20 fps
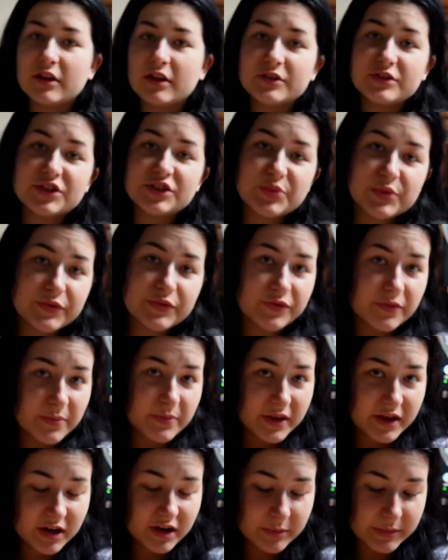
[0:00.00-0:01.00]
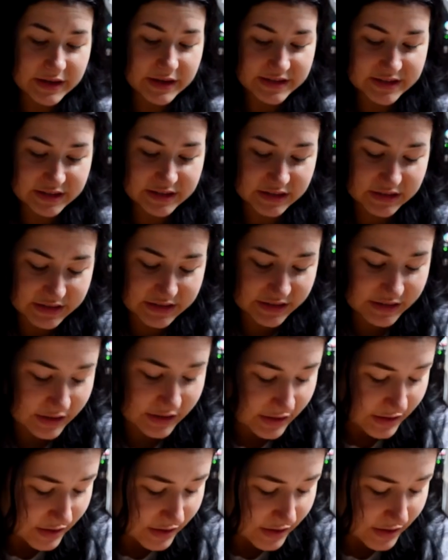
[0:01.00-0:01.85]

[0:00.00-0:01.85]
all just went from there, basically.